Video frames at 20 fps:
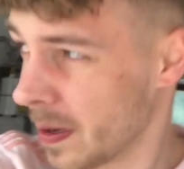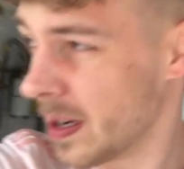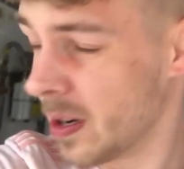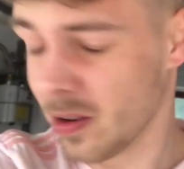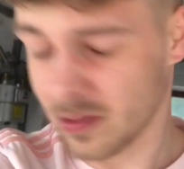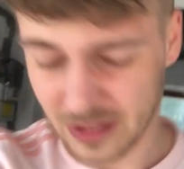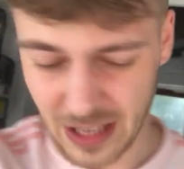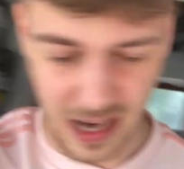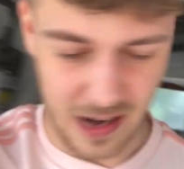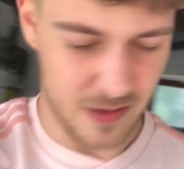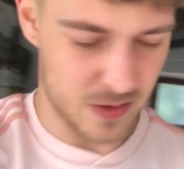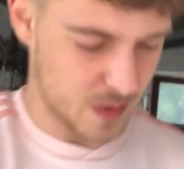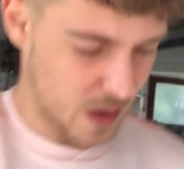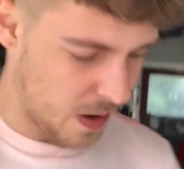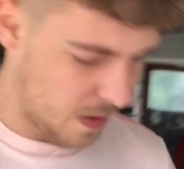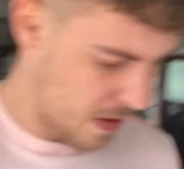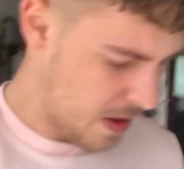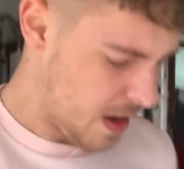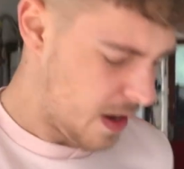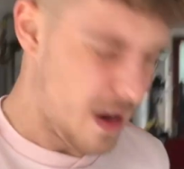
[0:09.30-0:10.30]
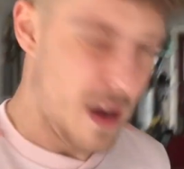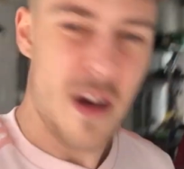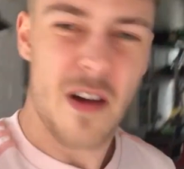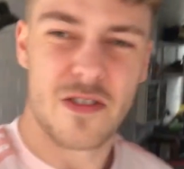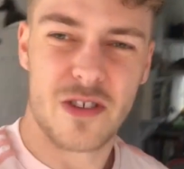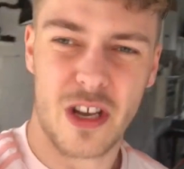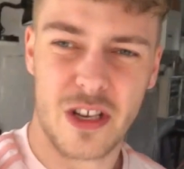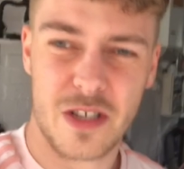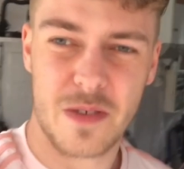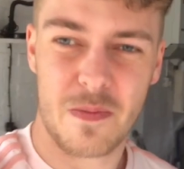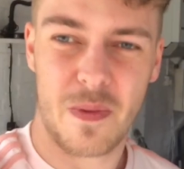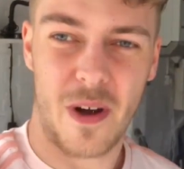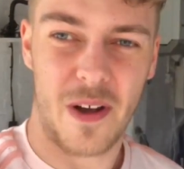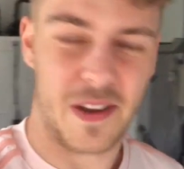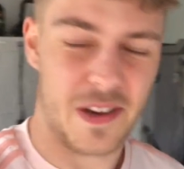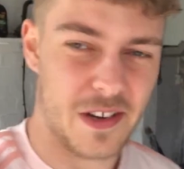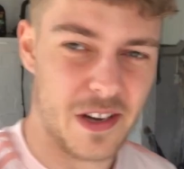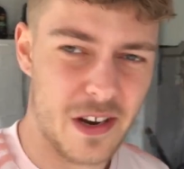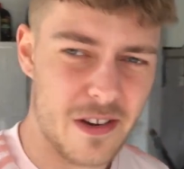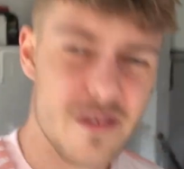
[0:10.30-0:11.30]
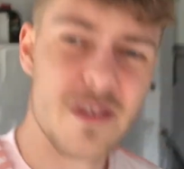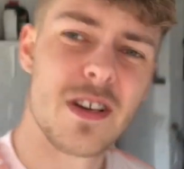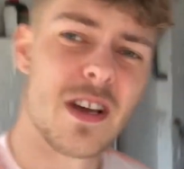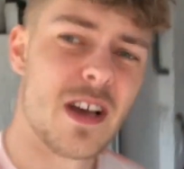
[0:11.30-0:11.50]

in lockdown as well, judging by the news.